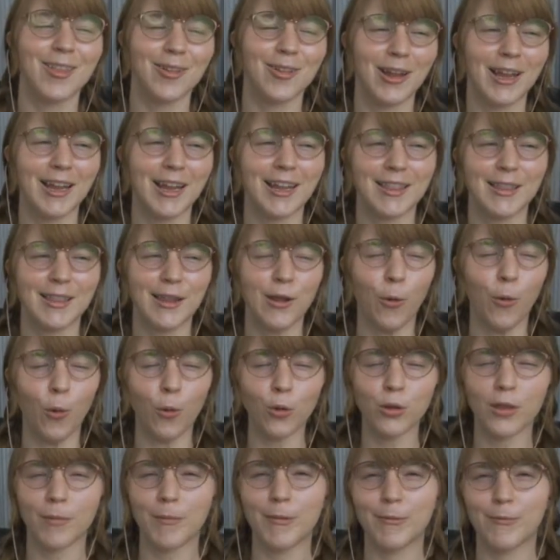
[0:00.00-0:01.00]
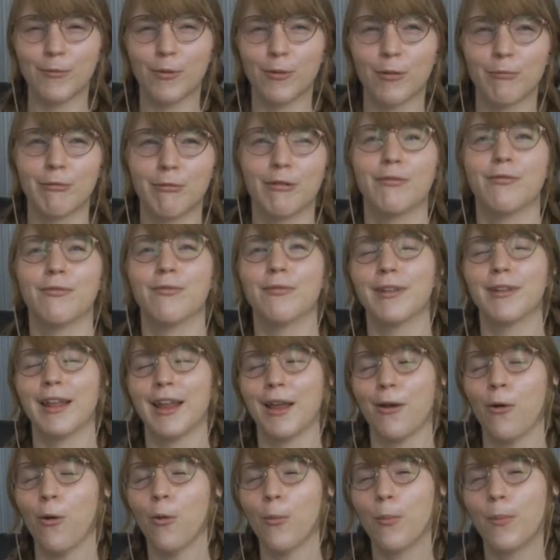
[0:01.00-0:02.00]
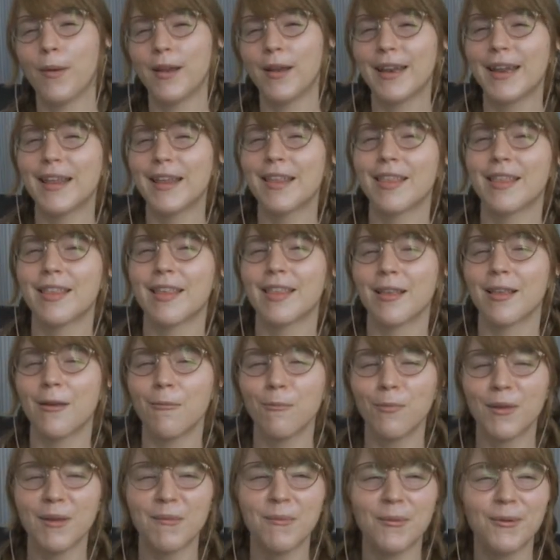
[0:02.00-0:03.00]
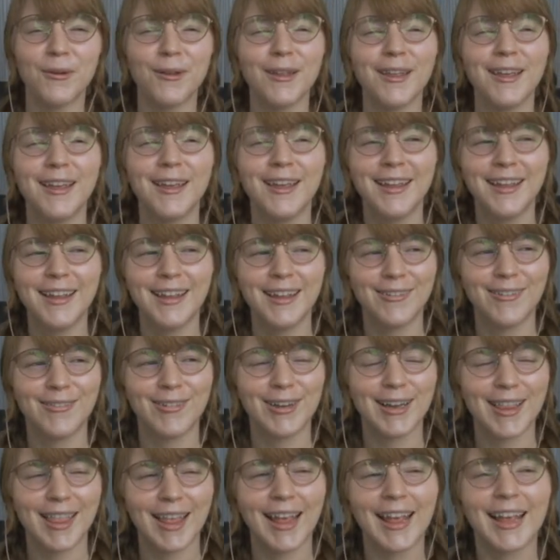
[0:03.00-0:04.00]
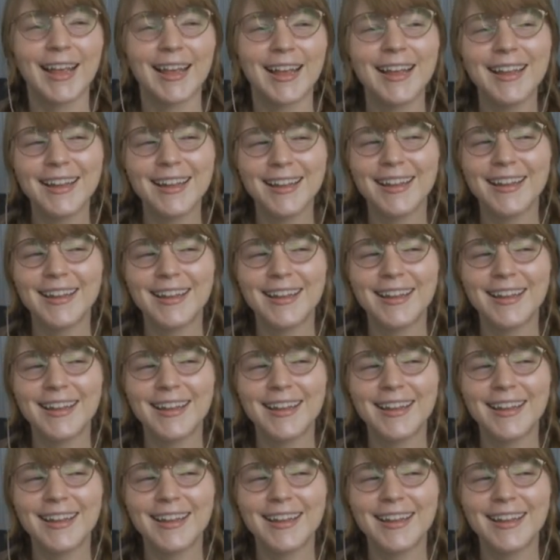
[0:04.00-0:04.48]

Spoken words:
so like the ultimate form of like openness to some people. But it's like